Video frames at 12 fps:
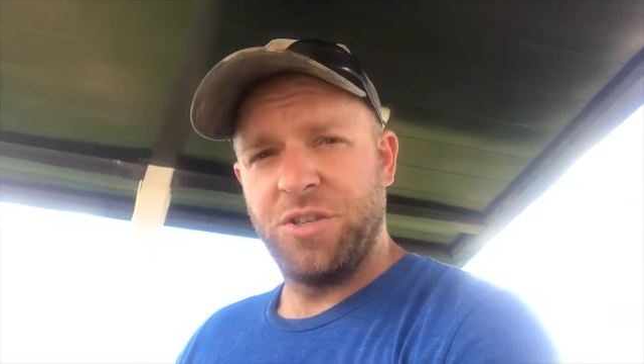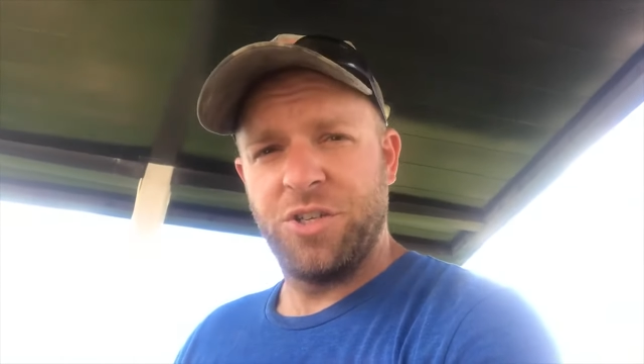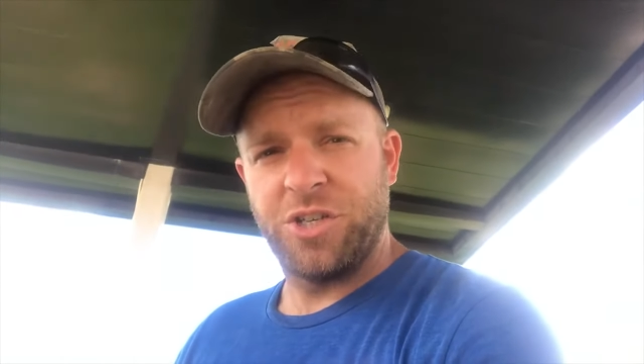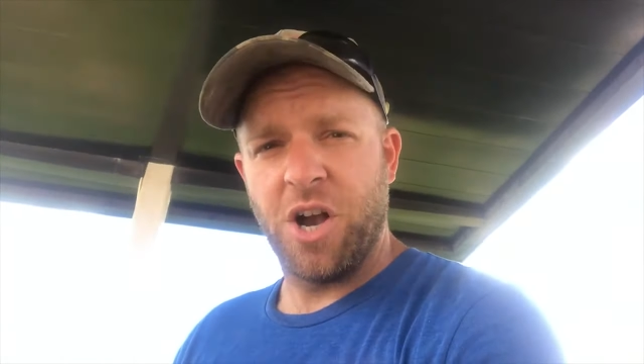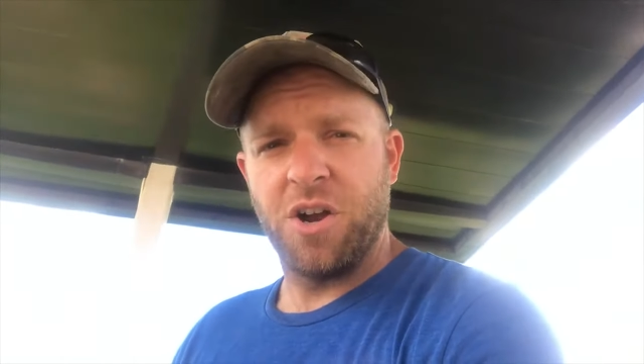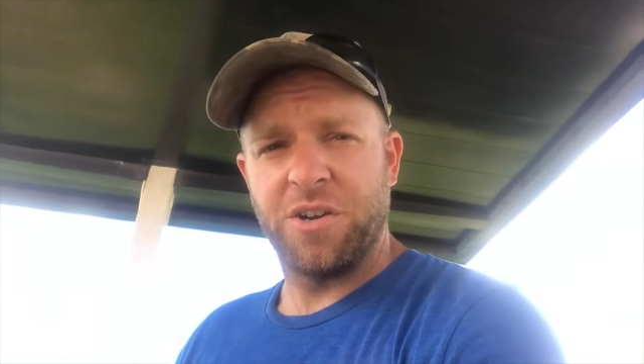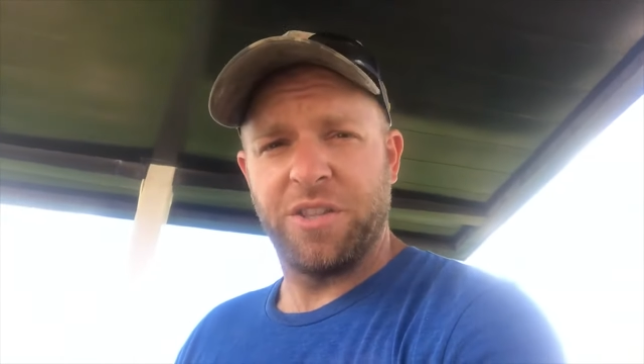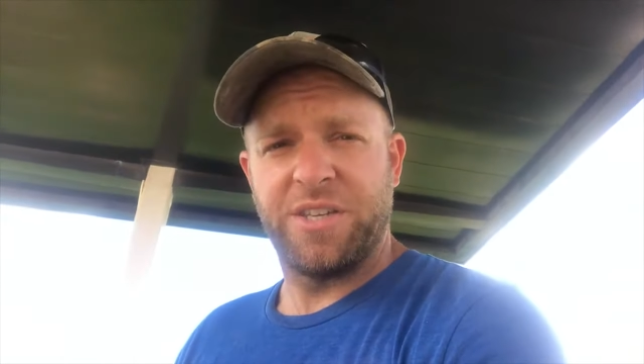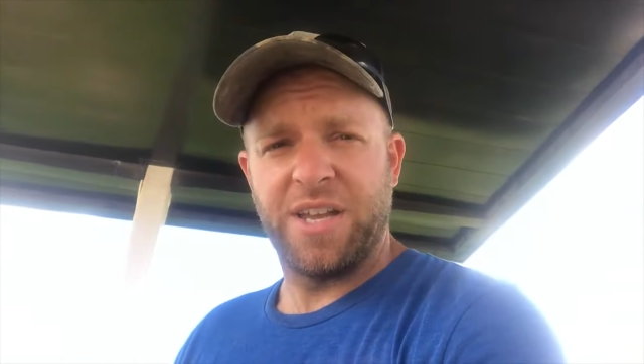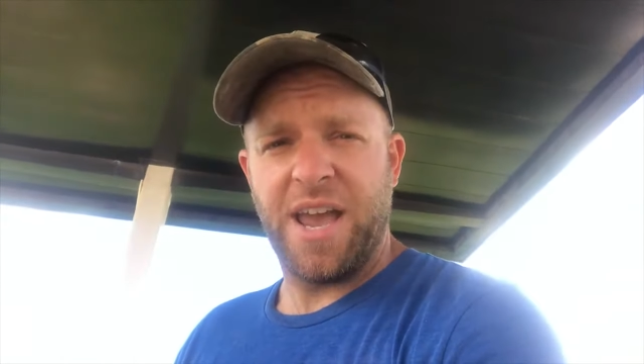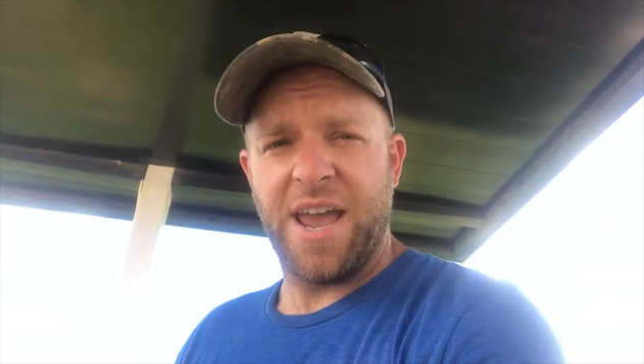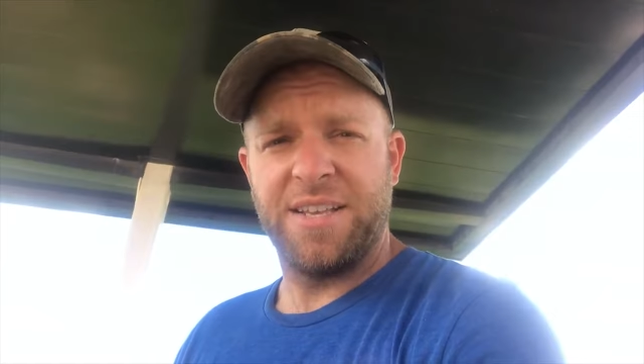chunk of the
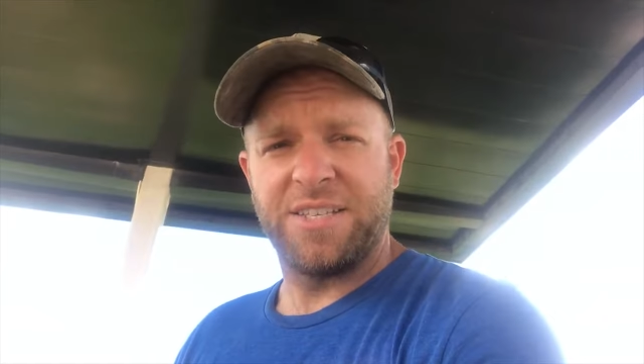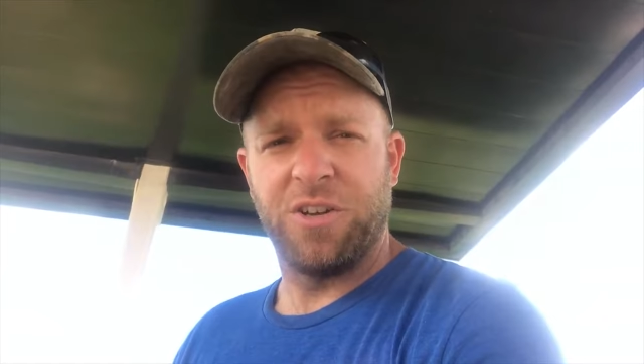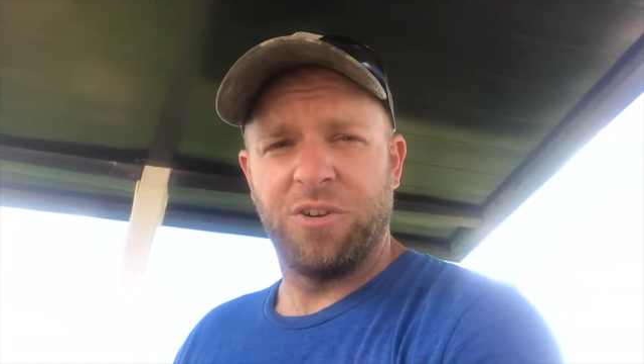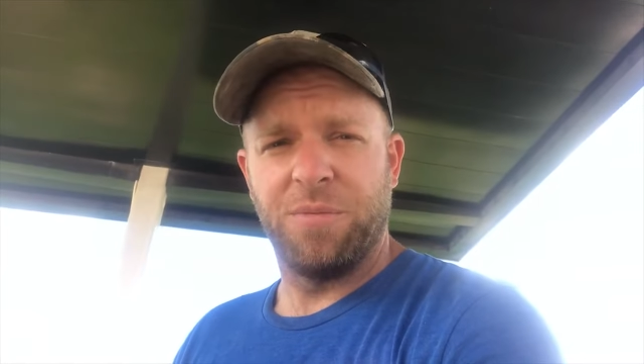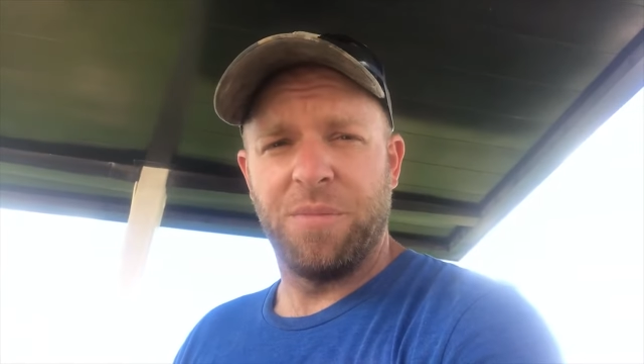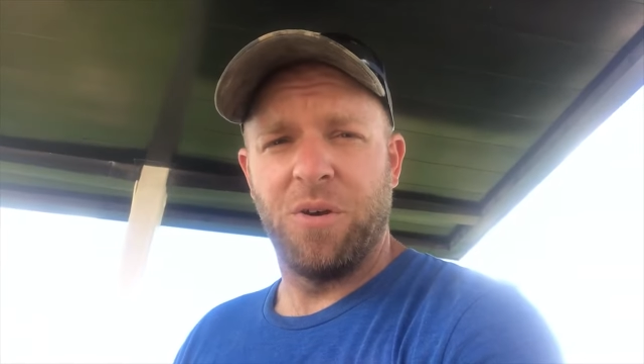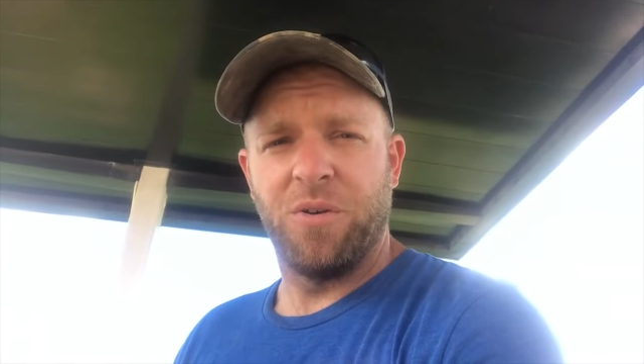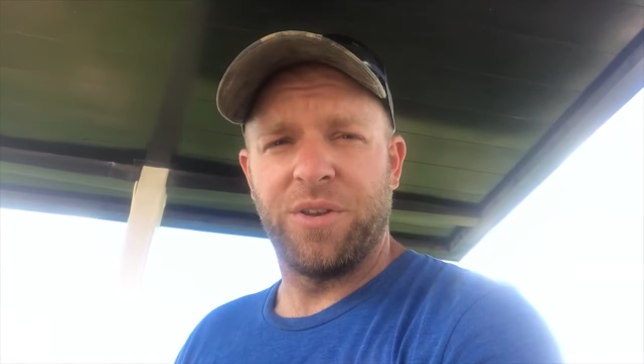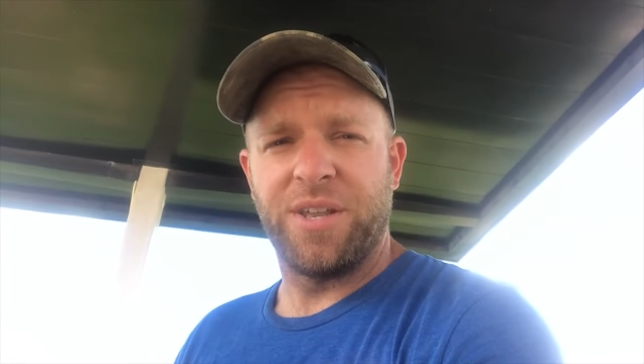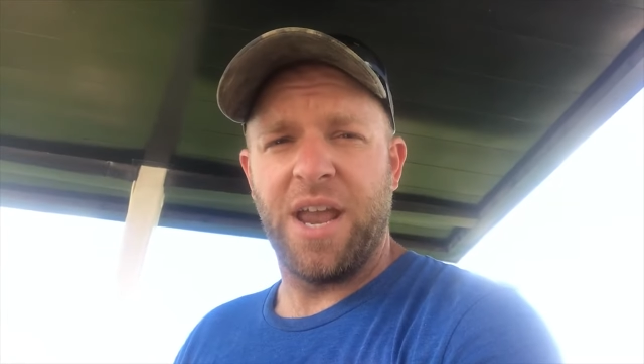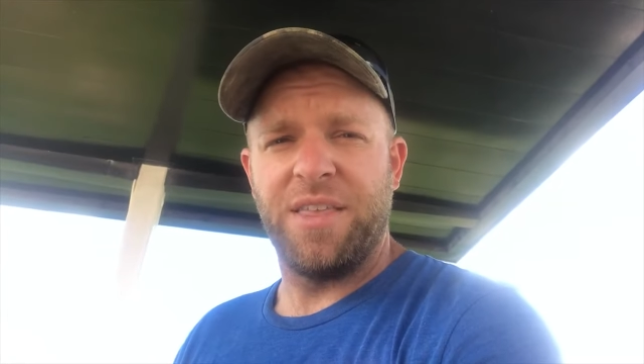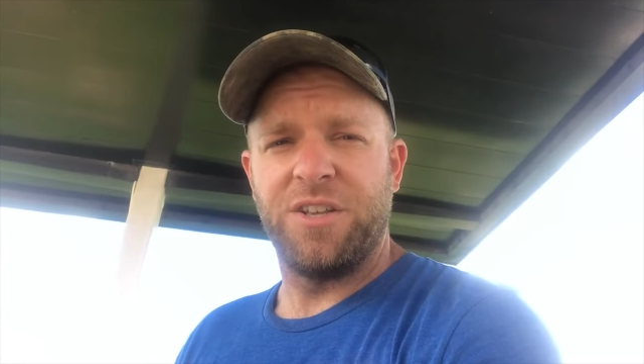day still in the middle of the
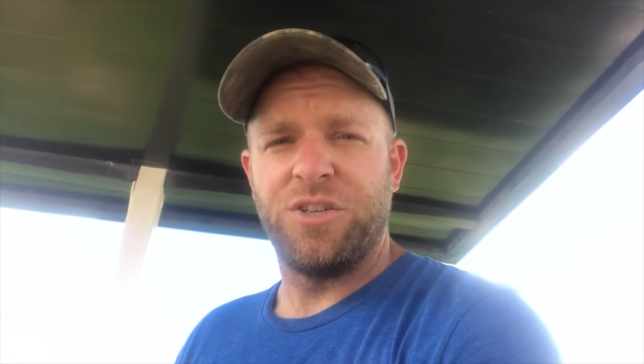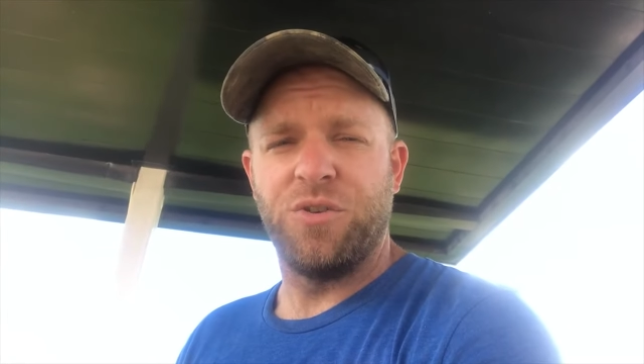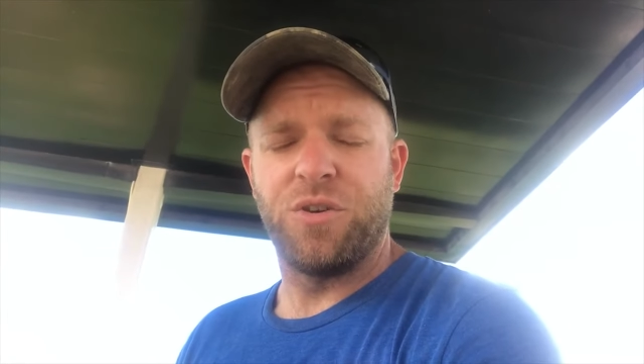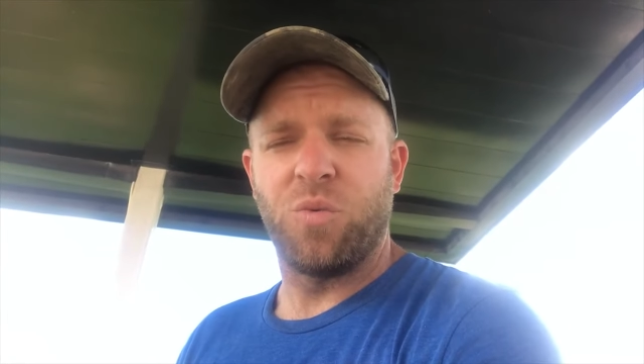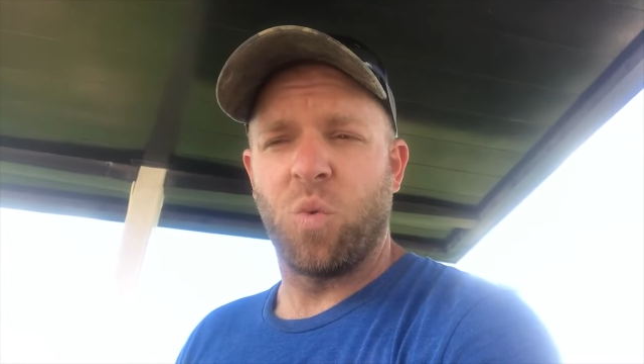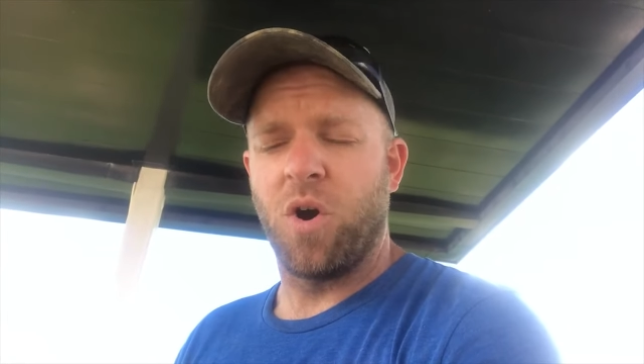day that you can